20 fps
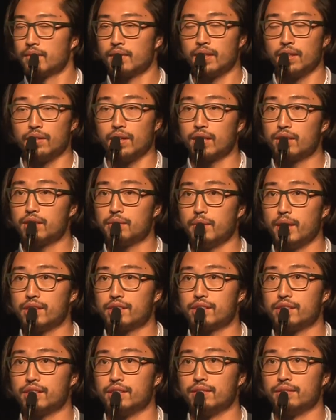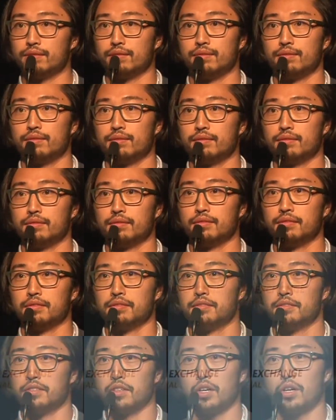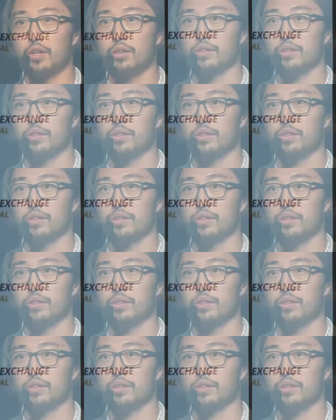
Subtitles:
Not to mention, all